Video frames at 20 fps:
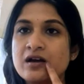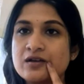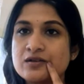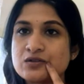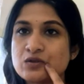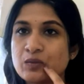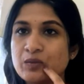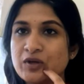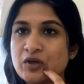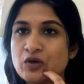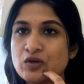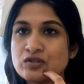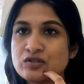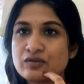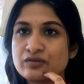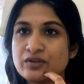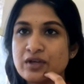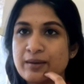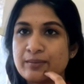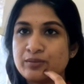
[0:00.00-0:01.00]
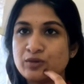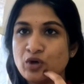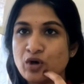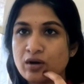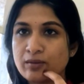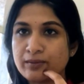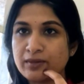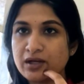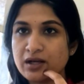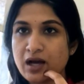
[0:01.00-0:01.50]
So because of the
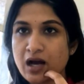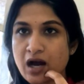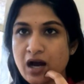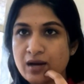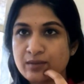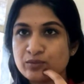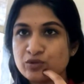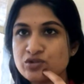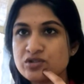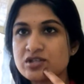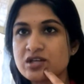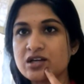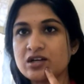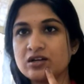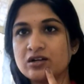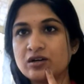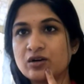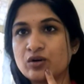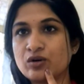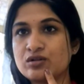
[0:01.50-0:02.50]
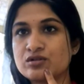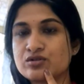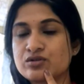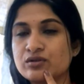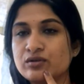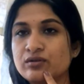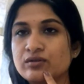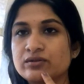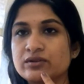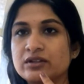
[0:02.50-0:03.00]
abnormal hormones, here
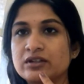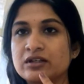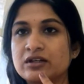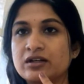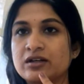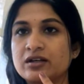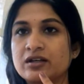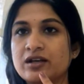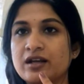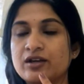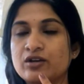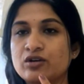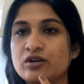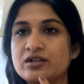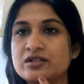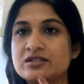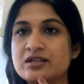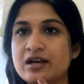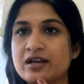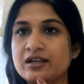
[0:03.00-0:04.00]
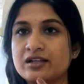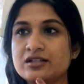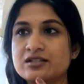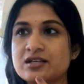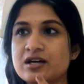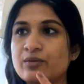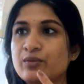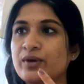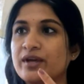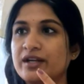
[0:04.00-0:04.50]
also the irregular cycles
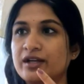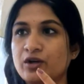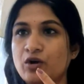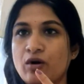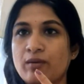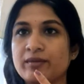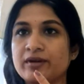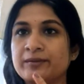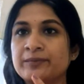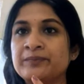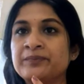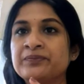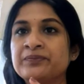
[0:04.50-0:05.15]
are very common.